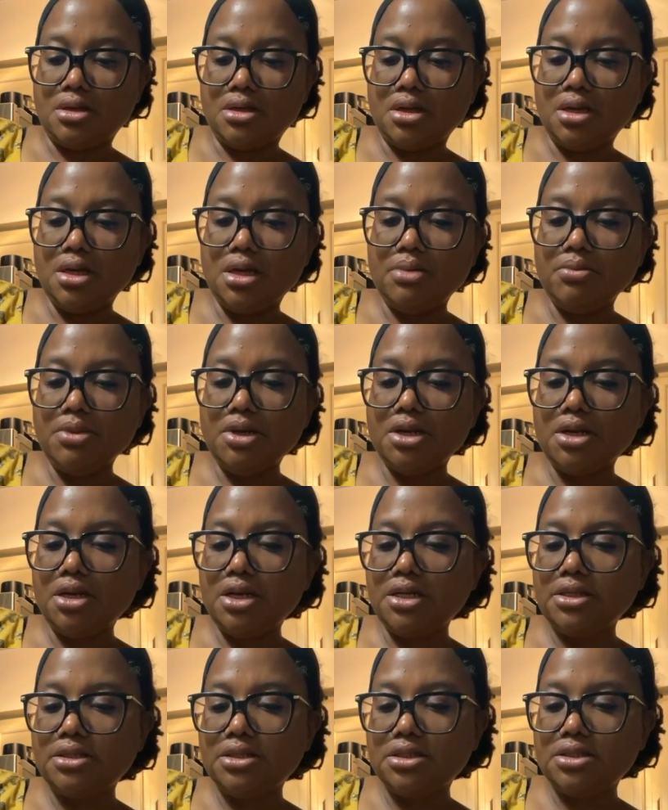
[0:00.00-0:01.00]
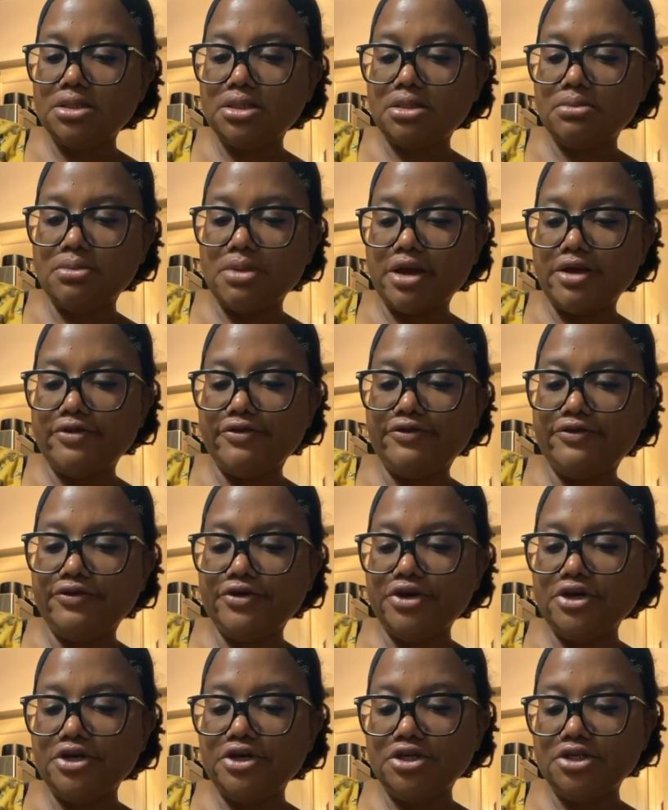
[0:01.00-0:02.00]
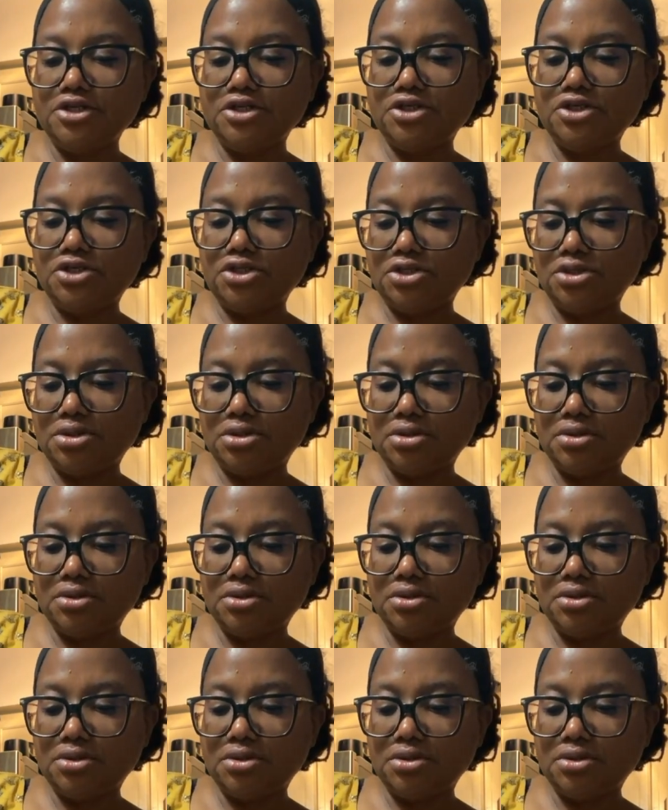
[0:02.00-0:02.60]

And I'm gonna let this in my fridge.